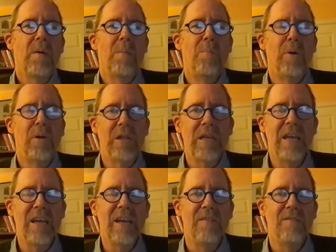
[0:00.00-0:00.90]

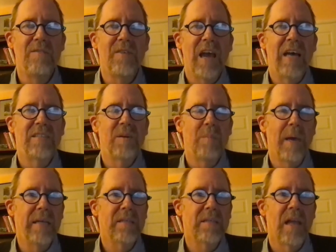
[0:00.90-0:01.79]
believe as a
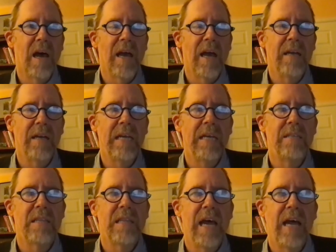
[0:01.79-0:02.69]
baseline is
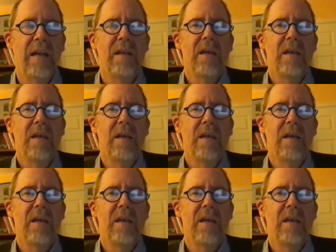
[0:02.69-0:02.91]
that